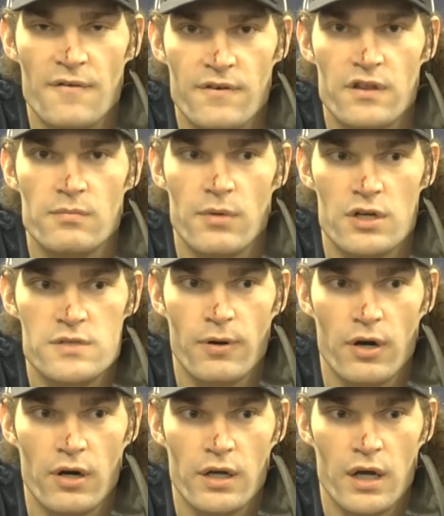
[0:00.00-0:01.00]
I thought for the
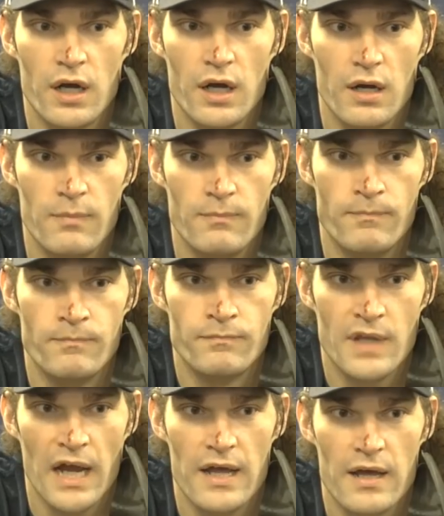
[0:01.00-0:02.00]
most part,
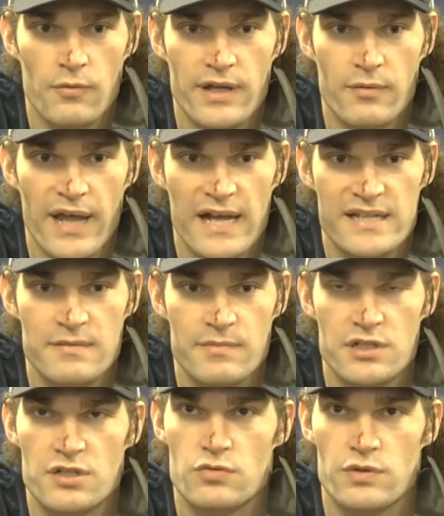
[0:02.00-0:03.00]
we had
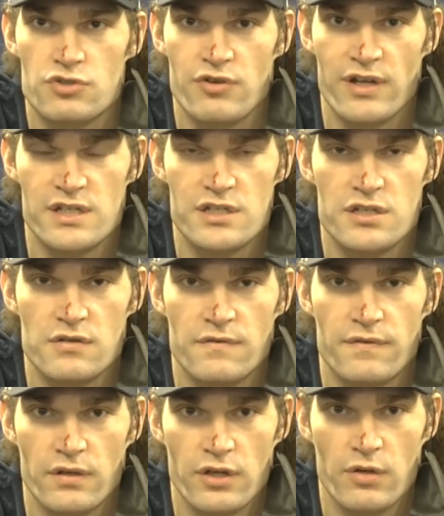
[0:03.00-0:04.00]
some issues with
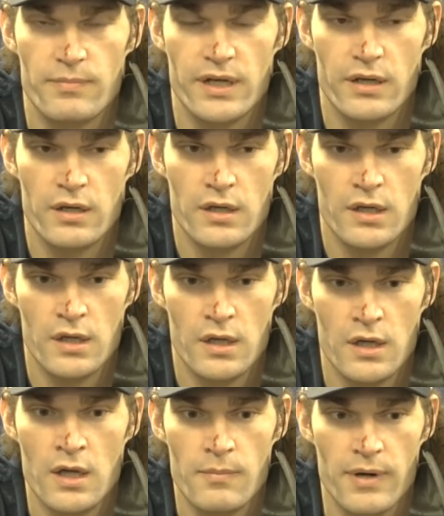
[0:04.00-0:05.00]
transition for a little bit,
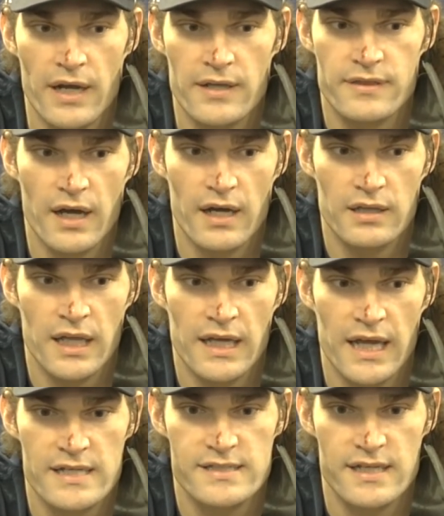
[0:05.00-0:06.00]
but I thought,
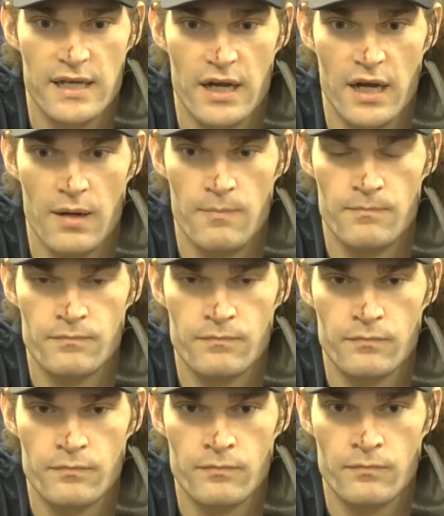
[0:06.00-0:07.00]
like I said,
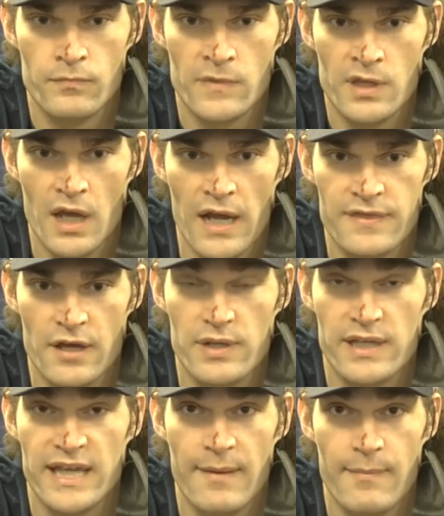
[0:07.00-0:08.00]
I
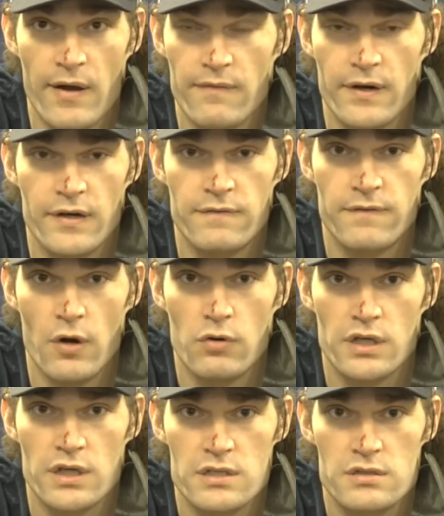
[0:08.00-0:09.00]
thought we came out very
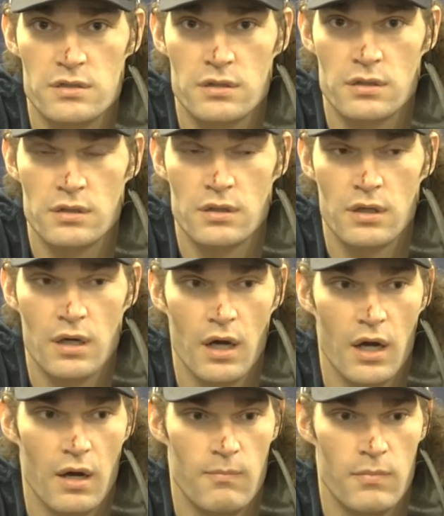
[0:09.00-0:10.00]
focused.
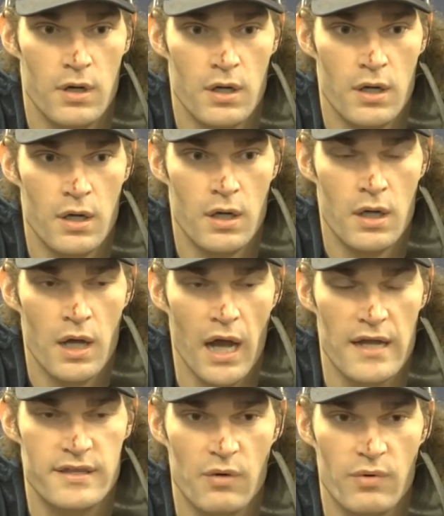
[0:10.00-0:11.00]

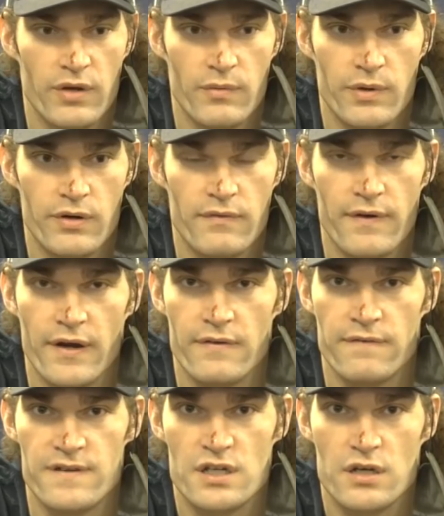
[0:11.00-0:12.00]
I thought we were
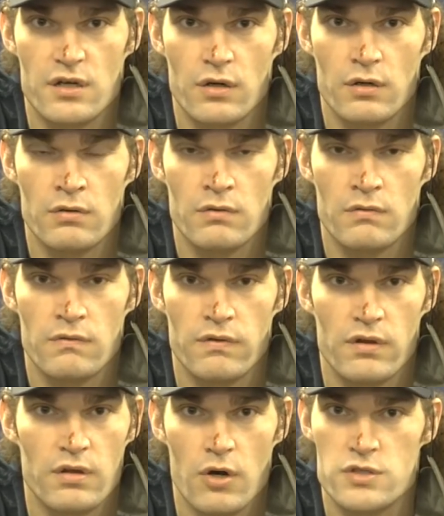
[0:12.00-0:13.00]
very physical
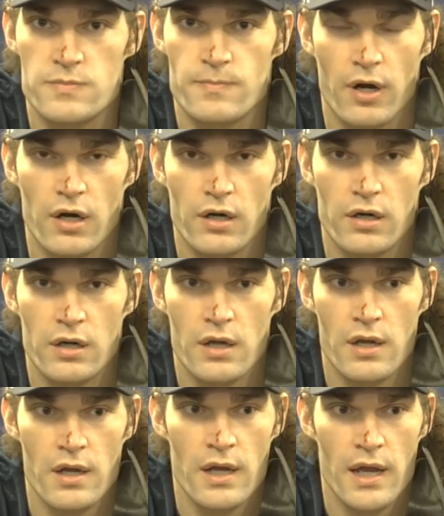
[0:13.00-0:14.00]
for the most part,